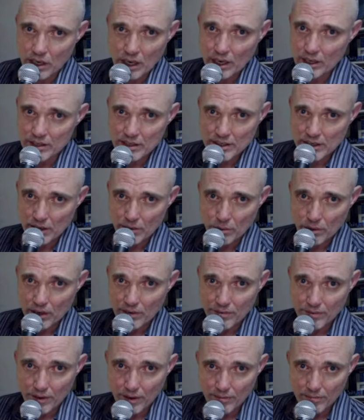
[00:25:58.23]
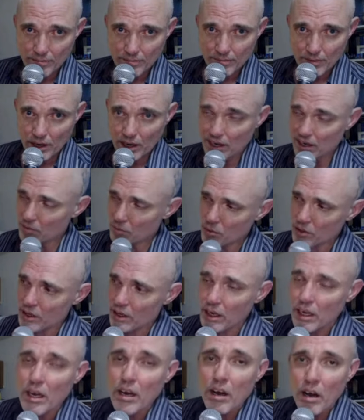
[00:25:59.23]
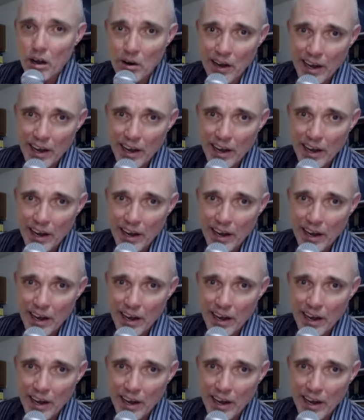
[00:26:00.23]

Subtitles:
stay away from, right? Our